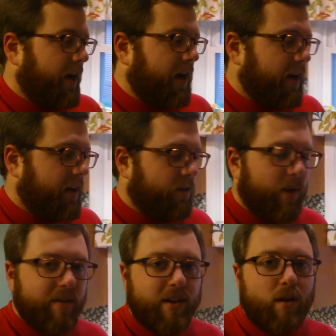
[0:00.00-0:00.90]
and
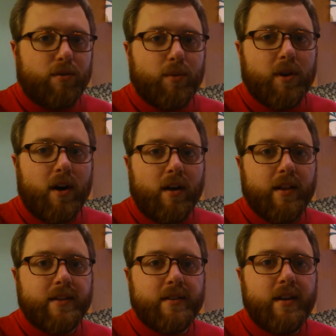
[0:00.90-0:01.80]
we have to go through it all
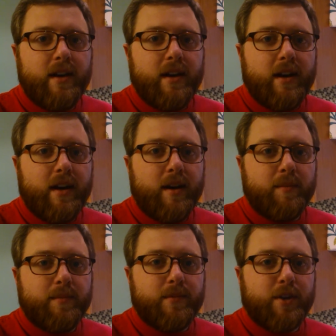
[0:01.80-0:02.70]
and
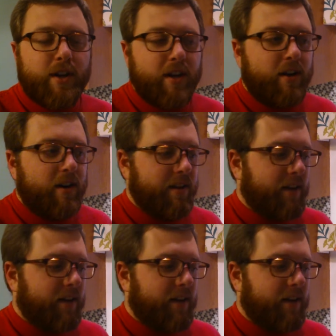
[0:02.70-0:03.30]
um, cook it all.